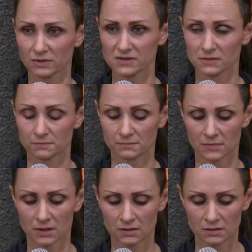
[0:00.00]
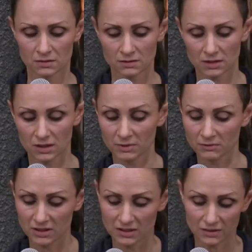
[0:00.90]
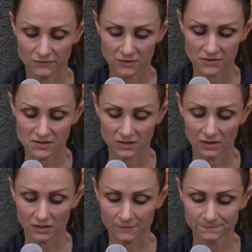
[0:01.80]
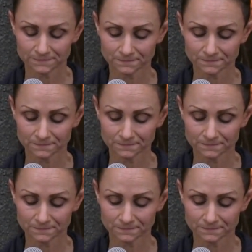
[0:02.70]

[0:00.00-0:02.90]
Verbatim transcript: wisdom. Let me read that verse together.